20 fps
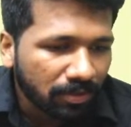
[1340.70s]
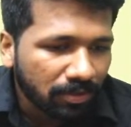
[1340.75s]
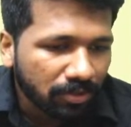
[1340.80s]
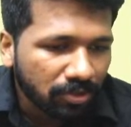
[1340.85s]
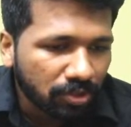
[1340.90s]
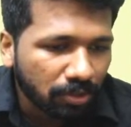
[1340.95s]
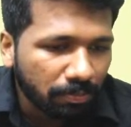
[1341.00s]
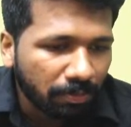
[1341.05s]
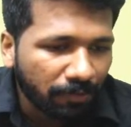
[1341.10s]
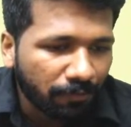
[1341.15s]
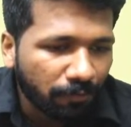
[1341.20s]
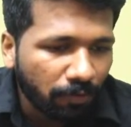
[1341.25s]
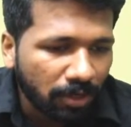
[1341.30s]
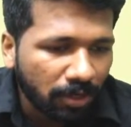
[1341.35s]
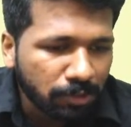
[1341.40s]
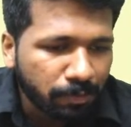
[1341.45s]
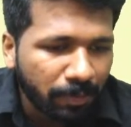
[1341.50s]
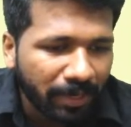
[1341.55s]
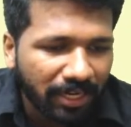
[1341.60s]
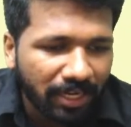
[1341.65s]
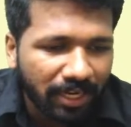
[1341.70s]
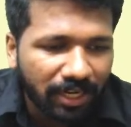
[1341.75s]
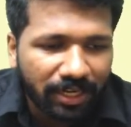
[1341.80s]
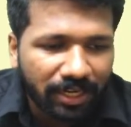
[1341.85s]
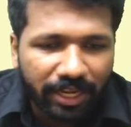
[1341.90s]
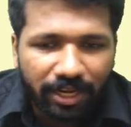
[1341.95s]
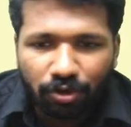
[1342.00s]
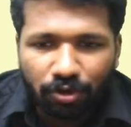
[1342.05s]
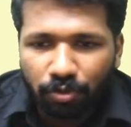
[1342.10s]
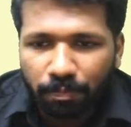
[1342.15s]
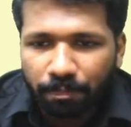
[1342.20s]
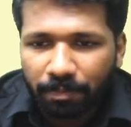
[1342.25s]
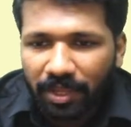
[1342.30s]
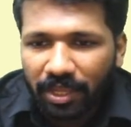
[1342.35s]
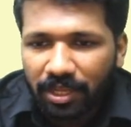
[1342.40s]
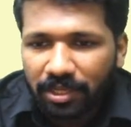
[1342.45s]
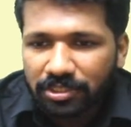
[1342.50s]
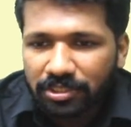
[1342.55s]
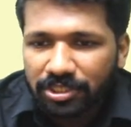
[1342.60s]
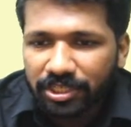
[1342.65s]
So before spending 10
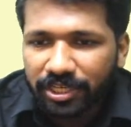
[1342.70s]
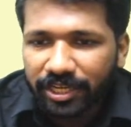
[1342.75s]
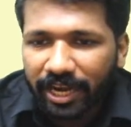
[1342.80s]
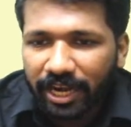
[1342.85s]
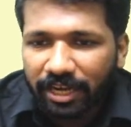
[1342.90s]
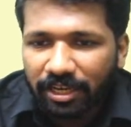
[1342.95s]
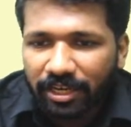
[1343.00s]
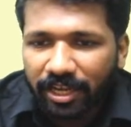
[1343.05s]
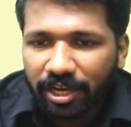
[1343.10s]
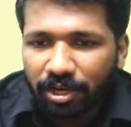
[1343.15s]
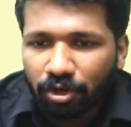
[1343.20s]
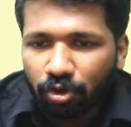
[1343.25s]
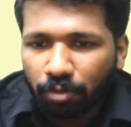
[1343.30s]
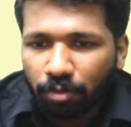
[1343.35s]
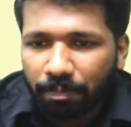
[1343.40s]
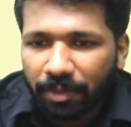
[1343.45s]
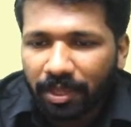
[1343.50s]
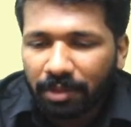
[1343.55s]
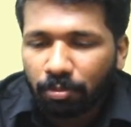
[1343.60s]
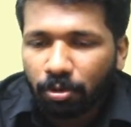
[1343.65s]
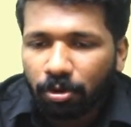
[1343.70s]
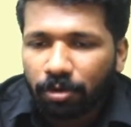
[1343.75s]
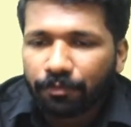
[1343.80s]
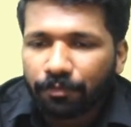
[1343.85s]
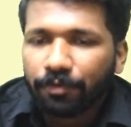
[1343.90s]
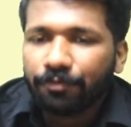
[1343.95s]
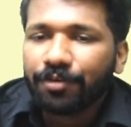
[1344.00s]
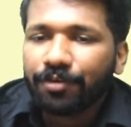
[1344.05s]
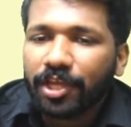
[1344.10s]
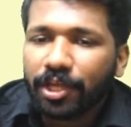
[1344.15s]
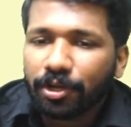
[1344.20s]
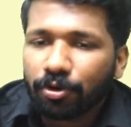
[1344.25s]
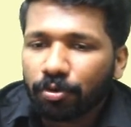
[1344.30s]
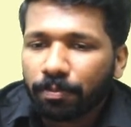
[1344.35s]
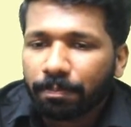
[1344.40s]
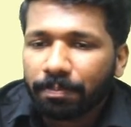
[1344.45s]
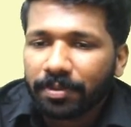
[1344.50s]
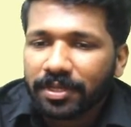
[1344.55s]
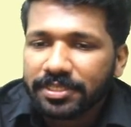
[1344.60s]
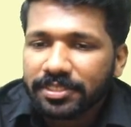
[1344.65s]
rupee, she had 10 rupee more, 15
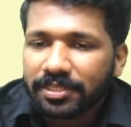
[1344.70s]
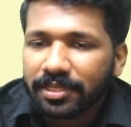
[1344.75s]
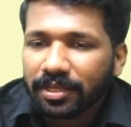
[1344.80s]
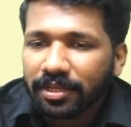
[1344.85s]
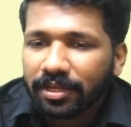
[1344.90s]
rupees.